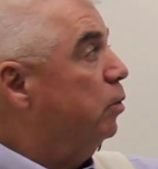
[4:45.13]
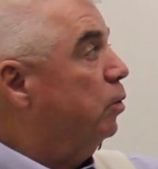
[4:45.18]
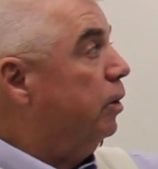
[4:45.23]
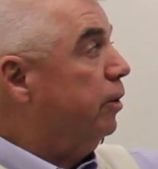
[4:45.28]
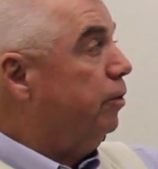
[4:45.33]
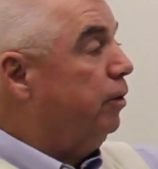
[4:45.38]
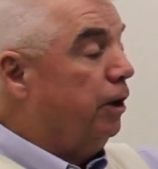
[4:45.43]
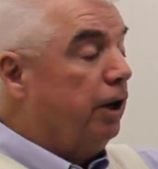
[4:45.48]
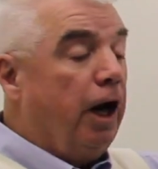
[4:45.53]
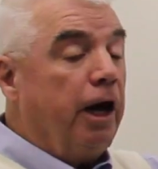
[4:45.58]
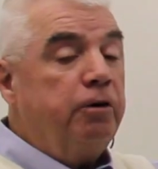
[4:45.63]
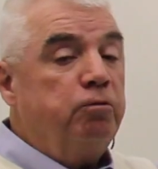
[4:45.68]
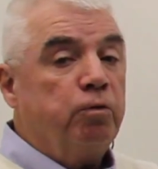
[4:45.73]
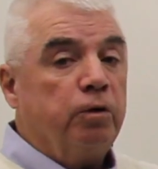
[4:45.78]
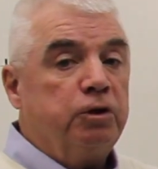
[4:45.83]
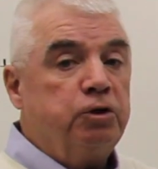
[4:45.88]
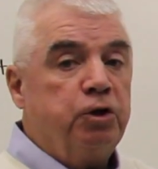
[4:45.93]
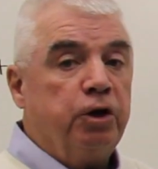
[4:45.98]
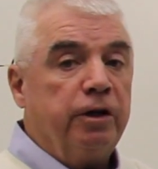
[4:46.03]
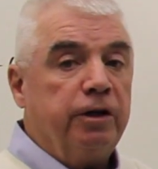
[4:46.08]
where the
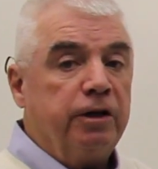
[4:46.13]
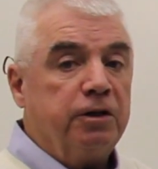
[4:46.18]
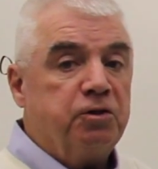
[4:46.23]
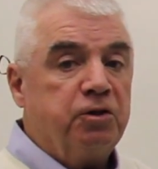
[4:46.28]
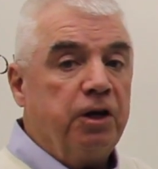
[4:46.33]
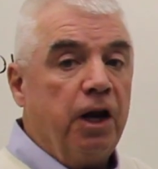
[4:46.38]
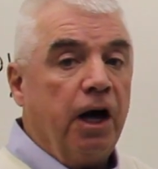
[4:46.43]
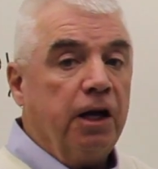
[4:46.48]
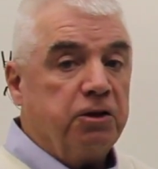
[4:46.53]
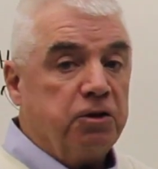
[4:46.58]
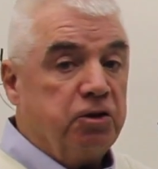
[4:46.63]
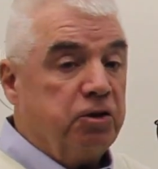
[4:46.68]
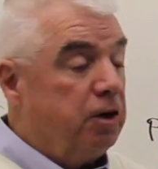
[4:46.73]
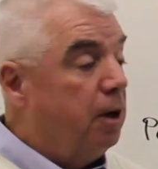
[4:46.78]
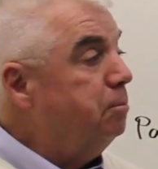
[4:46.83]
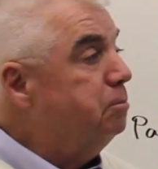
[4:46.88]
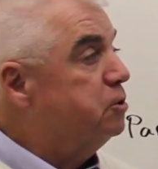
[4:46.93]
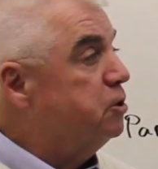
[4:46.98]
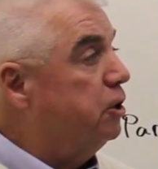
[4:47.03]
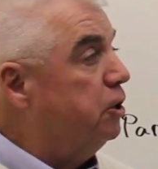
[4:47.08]
nitrogen is not
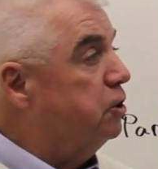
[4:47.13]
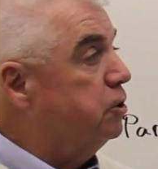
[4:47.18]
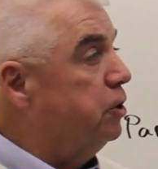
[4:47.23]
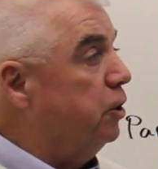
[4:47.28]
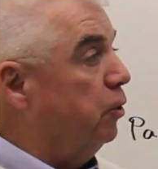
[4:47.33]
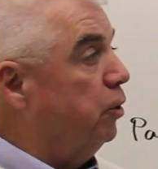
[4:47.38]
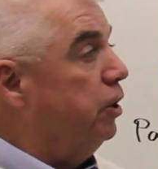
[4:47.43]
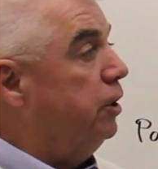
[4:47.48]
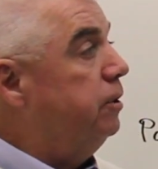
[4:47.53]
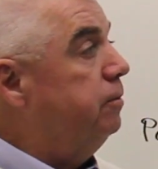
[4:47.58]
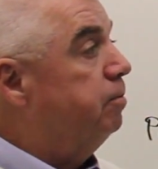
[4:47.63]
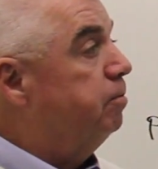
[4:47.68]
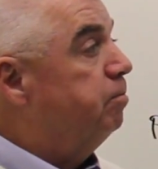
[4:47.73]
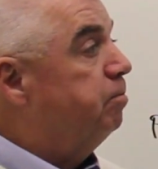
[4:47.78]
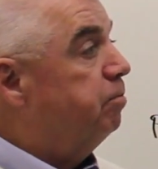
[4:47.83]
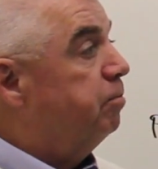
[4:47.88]
substituted,